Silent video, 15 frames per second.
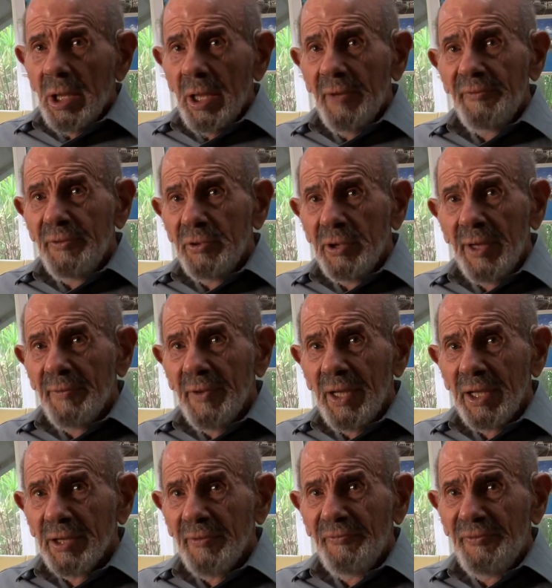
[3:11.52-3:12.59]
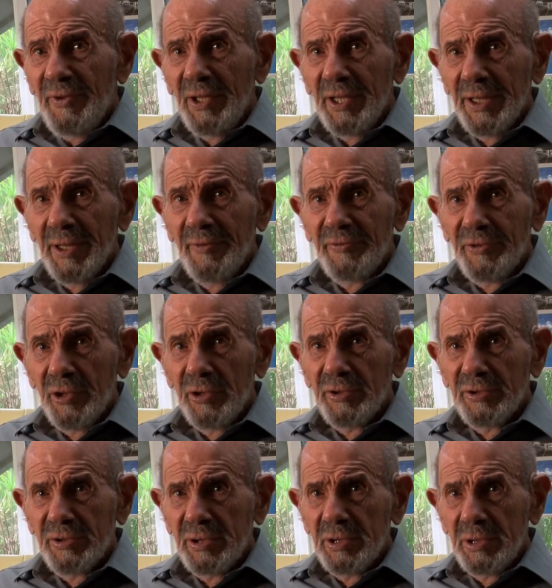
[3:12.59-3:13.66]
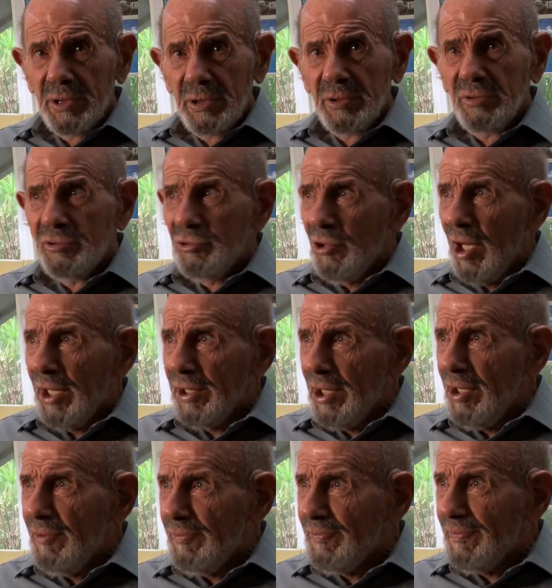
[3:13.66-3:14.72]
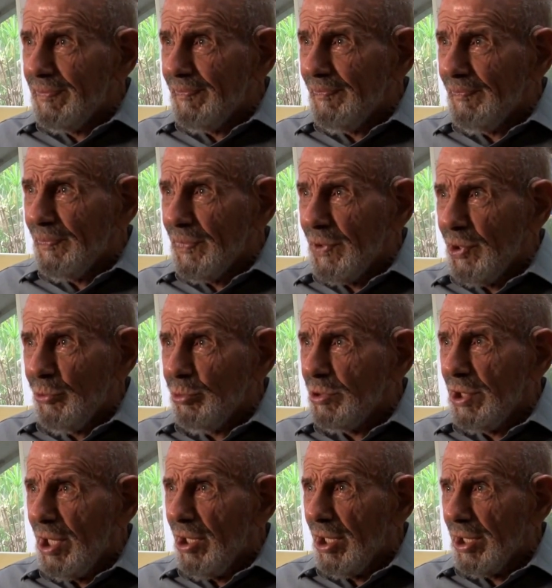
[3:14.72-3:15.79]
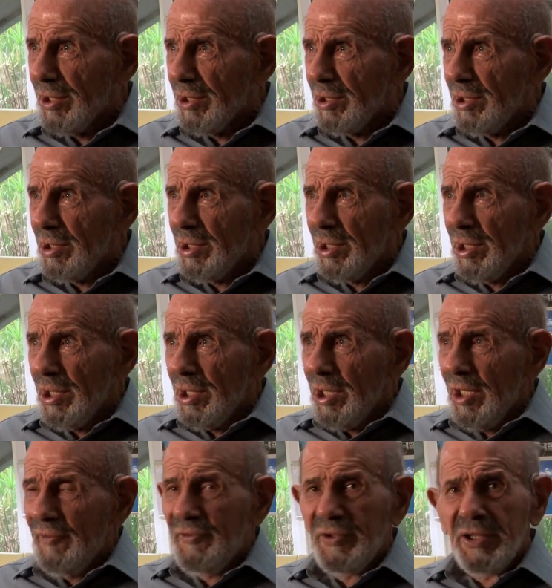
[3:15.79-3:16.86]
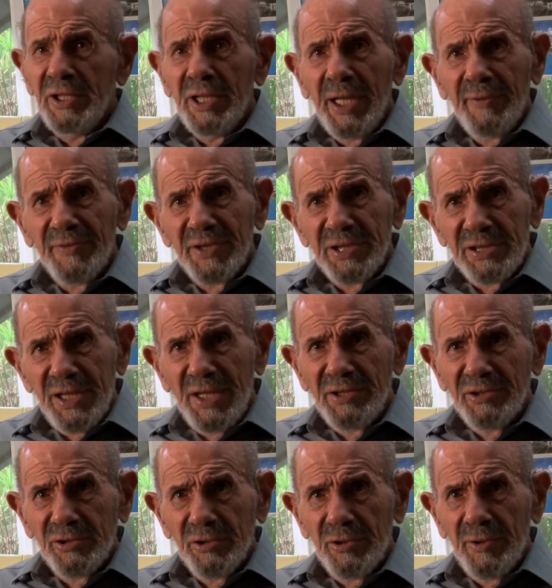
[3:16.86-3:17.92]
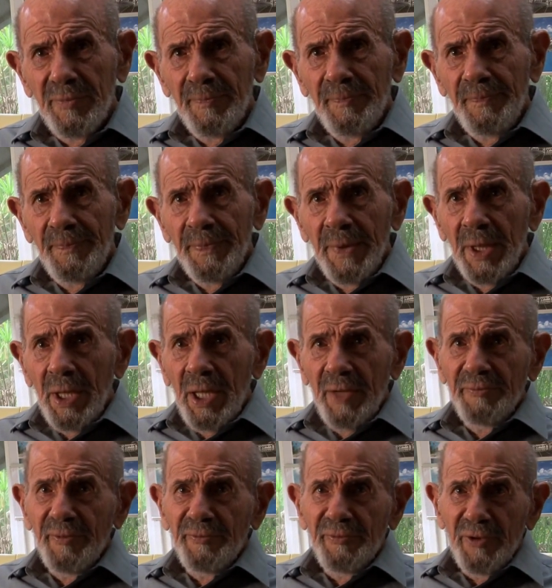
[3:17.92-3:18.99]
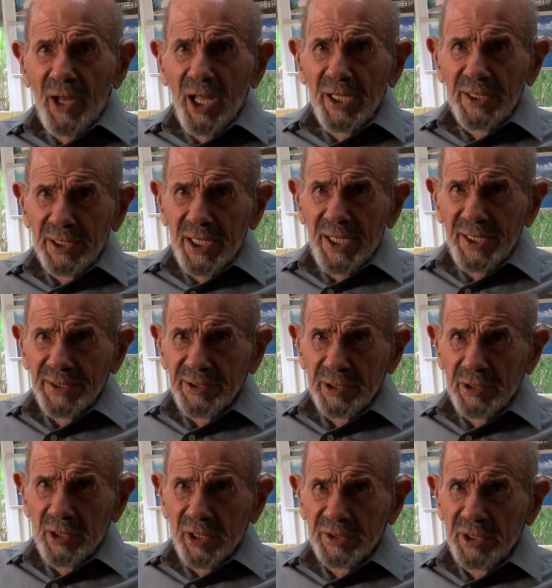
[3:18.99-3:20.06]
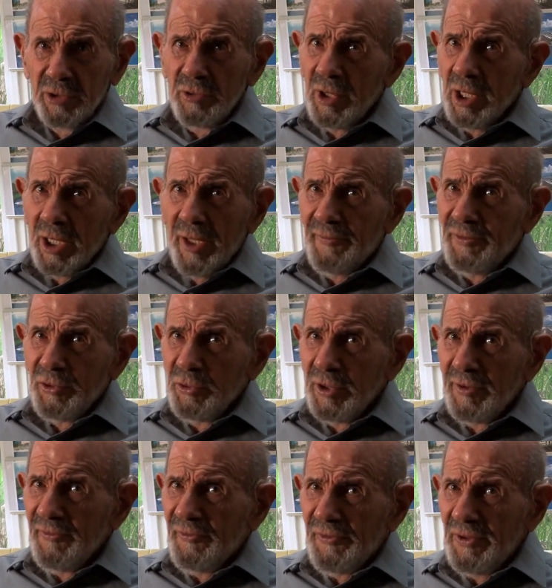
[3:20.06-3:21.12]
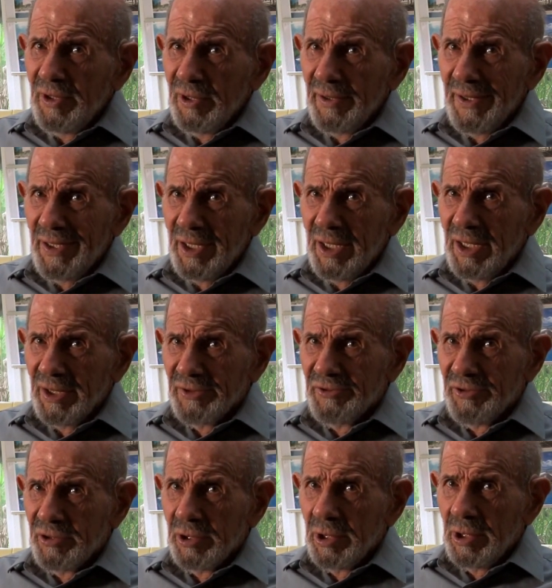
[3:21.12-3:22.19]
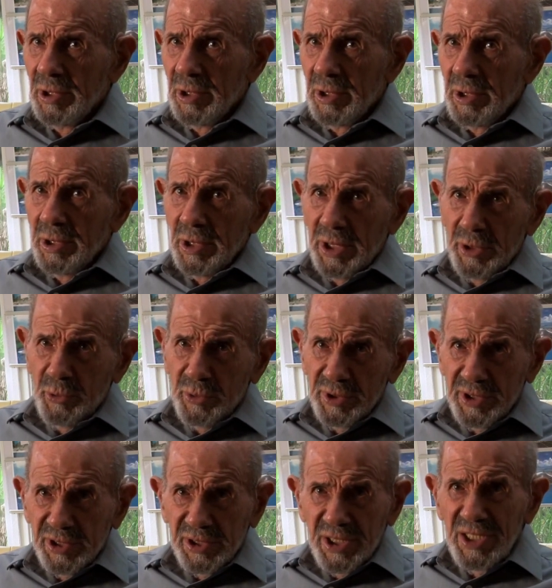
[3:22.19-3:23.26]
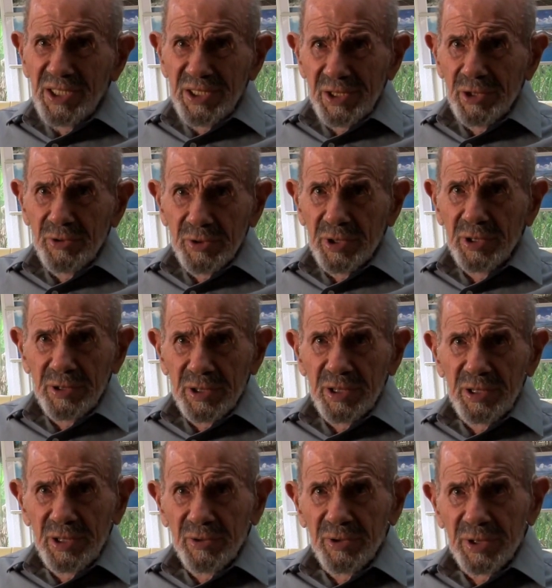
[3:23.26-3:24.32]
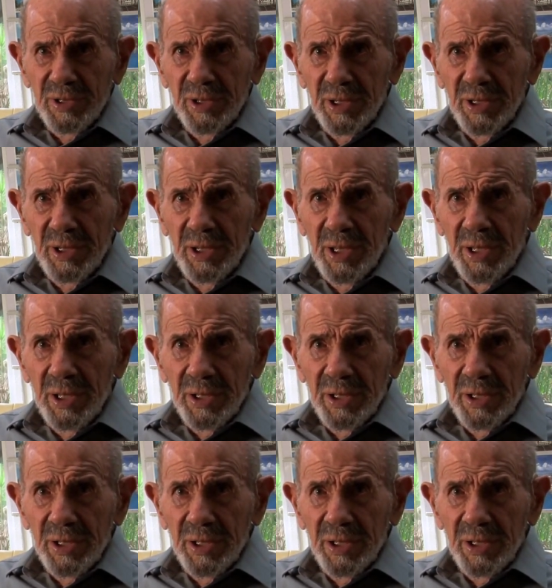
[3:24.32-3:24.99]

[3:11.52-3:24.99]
If you never had the feeling of thirst, you'd dry up, you'd die. If you didn't have a sensor, if a fly landed on you, if you didn't feel the itch, it would sting you continuously.